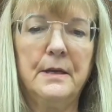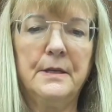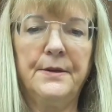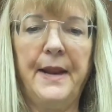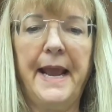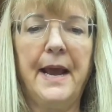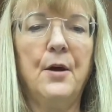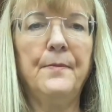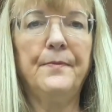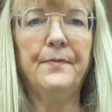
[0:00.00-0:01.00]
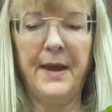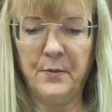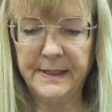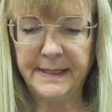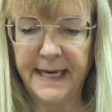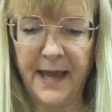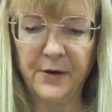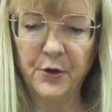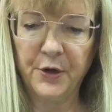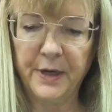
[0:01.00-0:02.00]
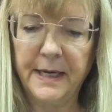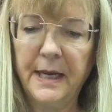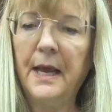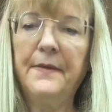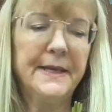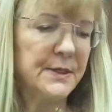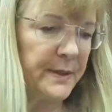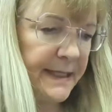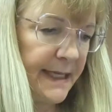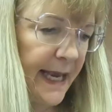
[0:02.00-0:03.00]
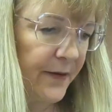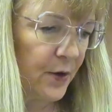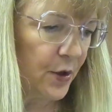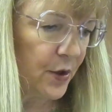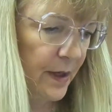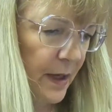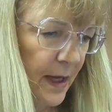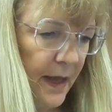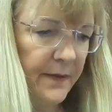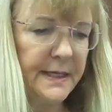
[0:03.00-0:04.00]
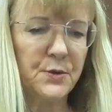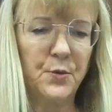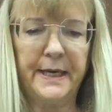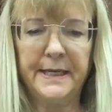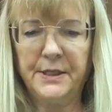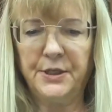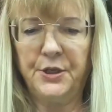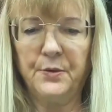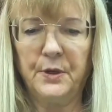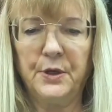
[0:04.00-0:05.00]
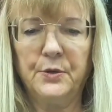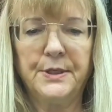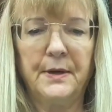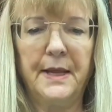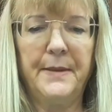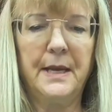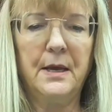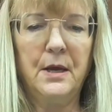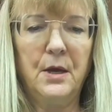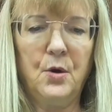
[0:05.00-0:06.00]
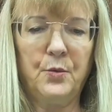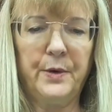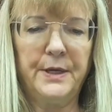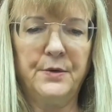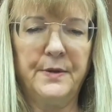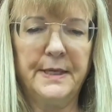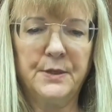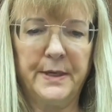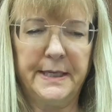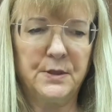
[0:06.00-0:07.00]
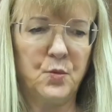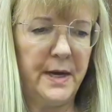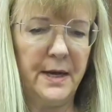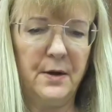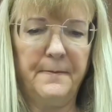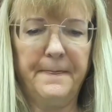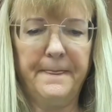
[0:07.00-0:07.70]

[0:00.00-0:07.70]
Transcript: So now that one's together good. This one's together good. This one is too loose, so let me redo this one as well.